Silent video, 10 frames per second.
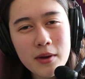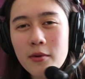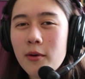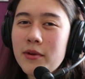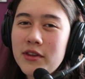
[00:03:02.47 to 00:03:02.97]

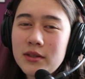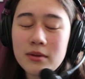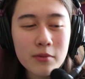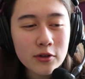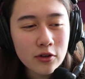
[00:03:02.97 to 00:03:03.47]
people, but these
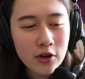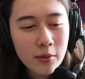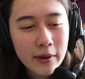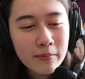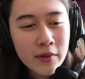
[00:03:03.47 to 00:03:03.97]
people don't know
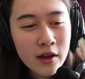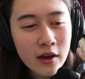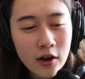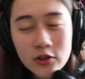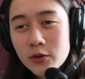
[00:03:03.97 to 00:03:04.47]
me.
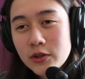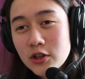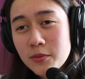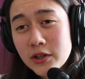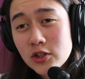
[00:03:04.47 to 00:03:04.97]
Also, we
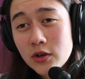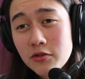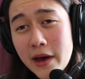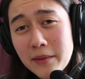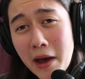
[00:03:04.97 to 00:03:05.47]
took a picture
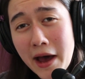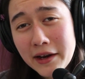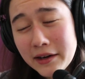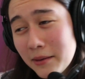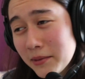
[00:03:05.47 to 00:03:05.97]
with Matt Pat,
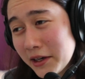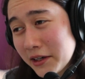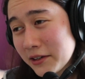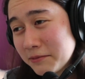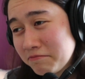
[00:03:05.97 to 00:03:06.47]
and I'm
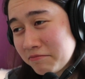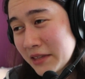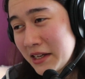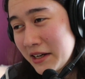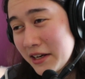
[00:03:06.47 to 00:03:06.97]
like,
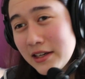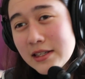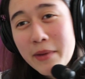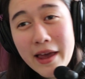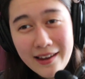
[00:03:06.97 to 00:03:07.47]

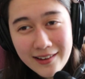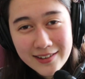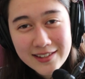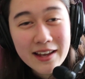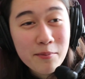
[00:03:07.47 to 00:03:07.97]
he's bae.
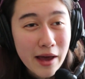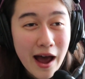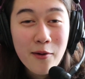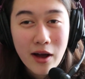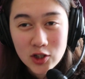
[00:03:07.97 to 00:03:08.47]
He's like bae.
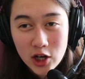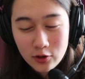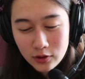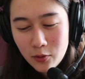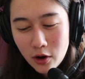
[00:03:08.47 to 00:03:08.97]
I
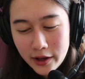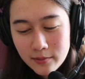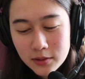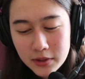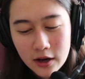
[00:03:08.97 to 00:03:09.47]
genuinely want him
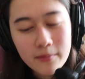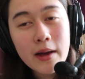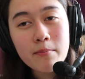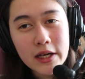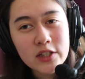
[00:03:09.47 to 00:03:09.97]
to become
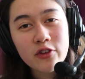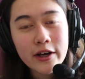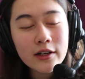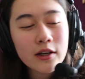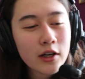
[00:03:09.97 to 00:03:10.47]
my best
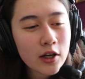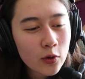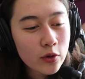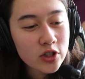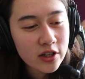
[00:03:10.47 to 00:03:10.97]
friend,
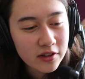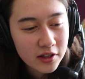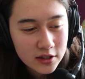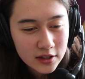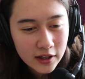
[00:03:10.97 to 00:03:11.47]
which I
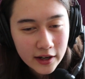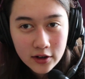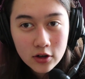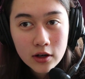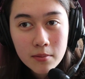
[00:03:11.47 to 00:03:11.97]
think is like kind
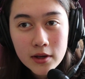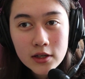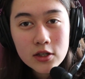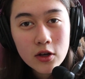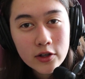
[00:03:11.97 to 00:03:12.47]
of creepy.
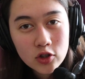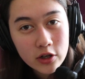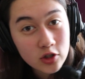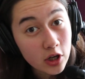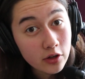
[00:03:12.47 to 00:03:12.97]
So I
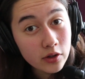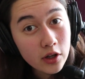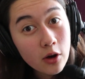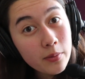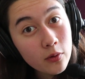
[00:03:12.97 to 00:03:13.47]
genuinely
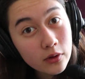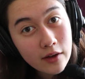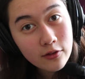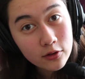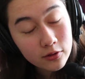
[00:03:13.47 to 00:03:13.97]
hope he will
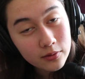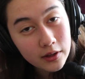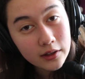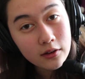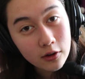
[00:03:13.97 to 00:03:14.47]
never,
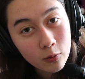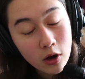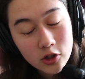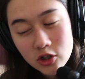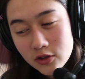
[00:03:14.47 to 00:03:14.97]
like, you know,
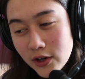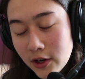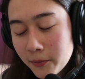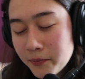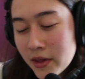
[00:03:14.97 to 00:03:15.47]
watch this video.